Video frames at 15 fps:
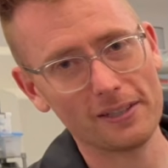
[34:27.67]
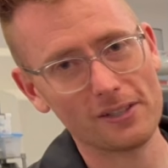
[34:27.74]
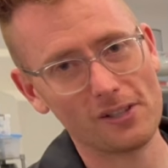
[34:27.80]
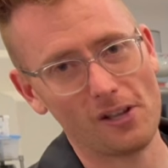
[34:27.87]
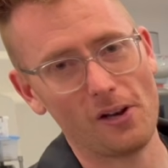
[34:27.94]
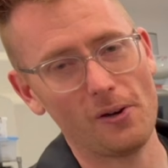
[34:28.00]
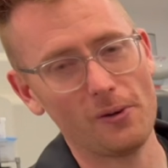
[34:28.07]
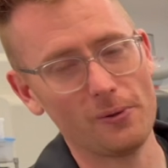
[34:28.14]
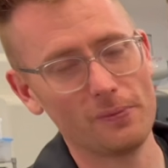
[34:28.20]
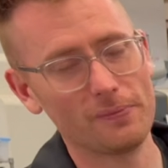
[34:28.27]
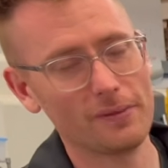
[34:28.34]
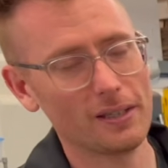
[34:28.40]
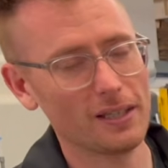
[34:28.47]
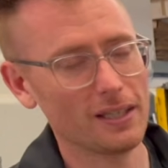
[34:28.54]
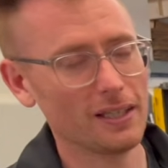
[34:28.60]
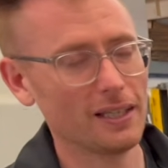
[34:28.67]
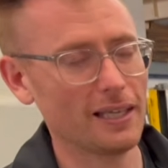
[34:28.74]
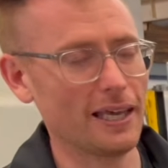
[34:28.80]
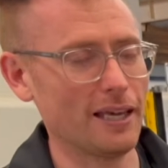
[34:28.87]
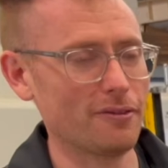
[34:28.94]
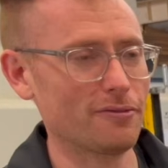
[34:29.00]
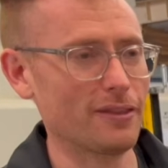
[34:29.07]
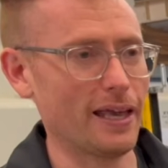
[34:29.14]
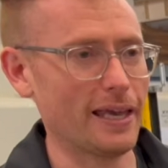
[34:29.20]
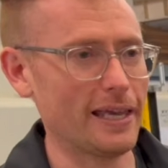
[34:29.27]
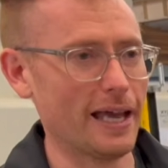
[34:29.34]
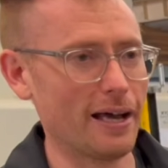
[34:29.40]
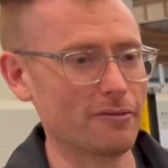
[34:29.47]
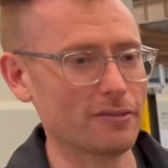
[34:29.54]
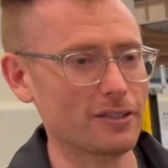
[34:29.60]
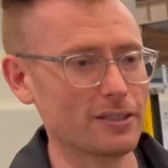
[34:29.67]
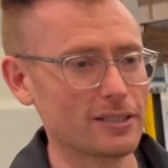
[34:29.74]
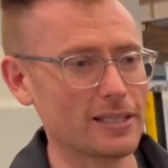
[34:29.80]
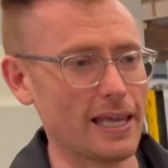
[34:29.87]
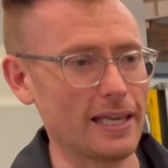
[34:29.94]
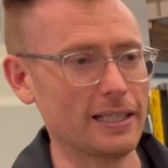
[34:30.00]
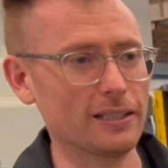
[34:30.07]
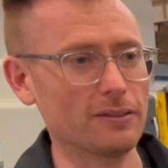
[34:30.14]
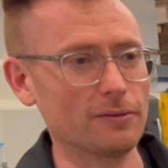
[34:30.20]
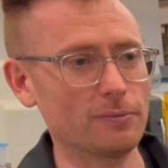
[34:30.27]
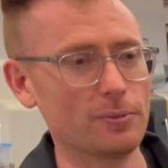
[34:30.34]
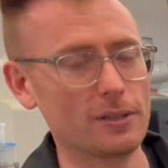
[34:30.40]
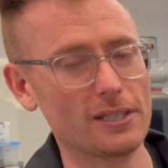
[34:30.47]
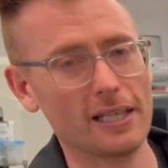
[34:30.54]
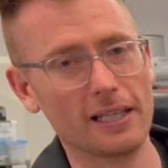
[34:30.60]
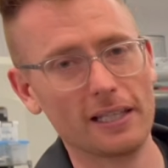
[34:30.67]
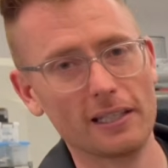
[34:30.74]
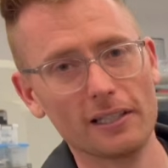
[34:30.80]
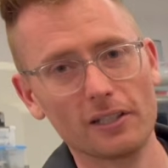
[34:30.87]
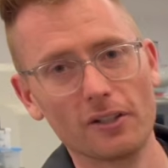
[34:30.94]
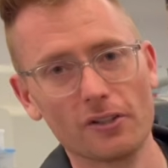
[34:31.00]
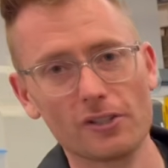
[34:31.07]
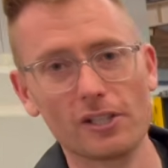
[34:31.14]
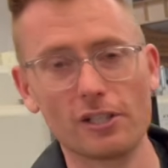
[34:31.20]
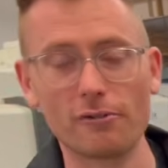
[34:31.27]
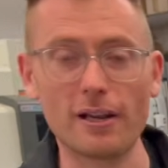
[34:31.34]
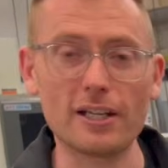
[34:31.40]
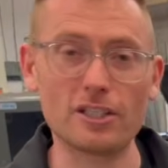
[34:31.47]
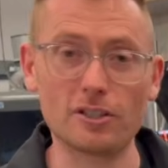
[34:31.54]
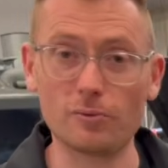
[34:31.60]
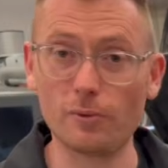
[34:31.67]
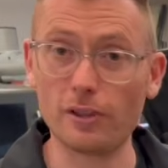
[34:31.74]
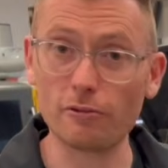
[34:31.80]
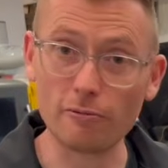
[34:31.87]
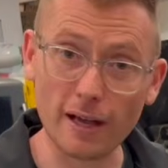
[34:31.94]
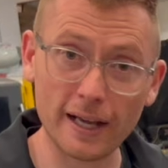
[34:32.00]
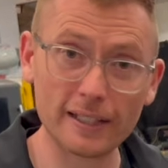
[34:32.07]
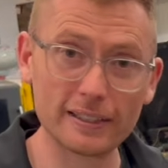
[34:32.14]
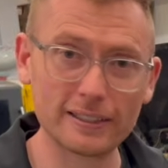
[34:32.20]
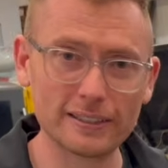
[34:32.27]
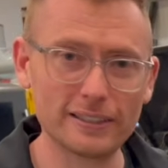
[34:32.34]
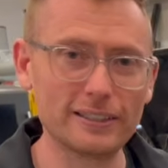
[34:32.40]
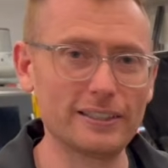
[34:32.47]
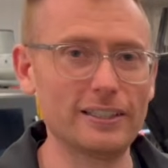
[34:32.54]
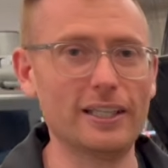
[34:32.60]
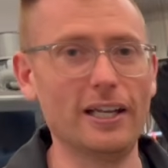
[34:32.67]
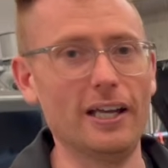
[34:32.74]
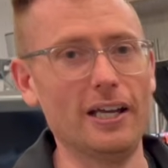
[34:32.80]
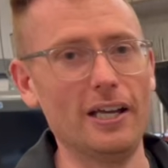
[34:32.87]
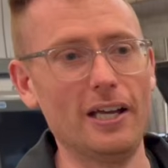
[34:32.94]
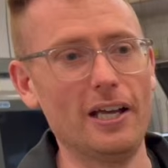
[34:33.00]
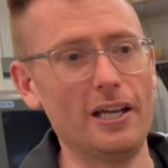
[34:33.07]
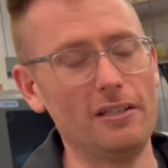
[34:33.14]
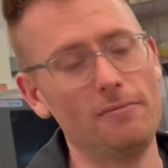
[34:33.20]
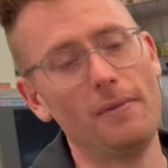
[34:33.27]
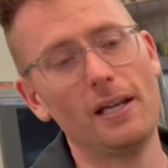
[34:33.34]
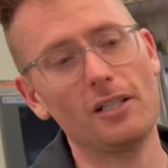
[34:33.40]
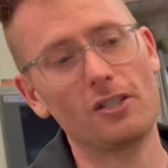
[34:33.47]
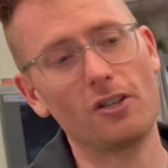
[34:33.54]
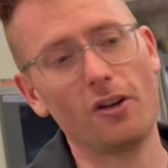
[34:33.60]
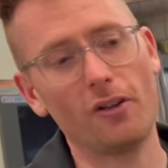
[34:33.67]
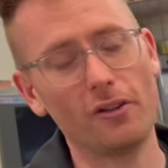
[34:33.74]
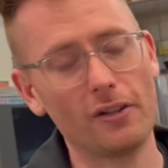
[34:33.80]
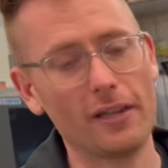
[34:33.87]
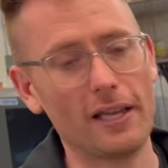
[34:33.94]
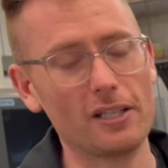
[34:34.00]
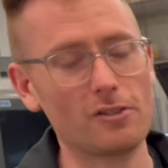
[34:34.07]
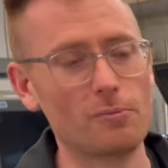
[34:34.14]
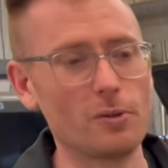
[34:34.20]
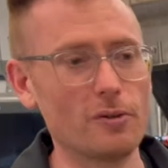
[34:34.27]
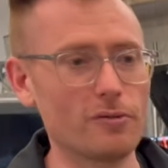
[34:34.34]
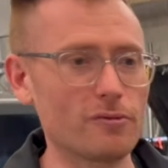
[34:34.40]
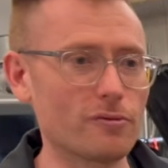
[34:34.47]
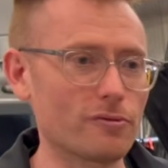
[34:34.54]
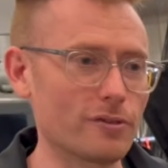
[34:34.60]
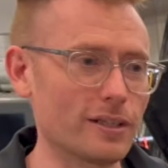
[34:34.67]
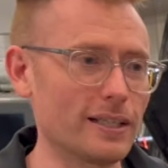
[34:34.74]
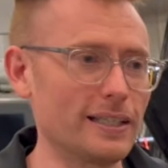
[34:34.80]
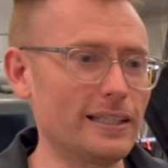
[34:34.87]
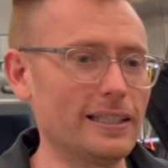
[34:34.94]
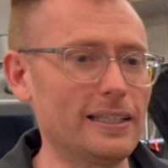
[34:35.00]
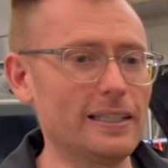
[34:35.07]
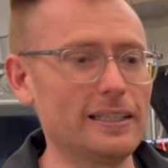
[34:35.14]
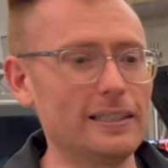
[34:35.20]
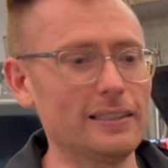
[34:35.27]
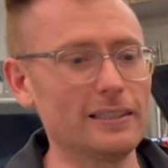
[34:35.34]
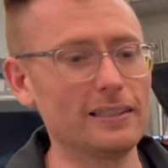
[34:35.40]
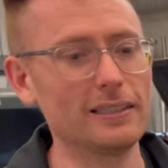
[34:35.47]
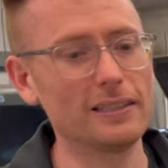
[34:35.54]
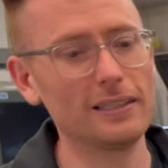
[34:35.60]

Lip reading: So if they haven't taken particular consideration with the rack and made sure that that's moving freely and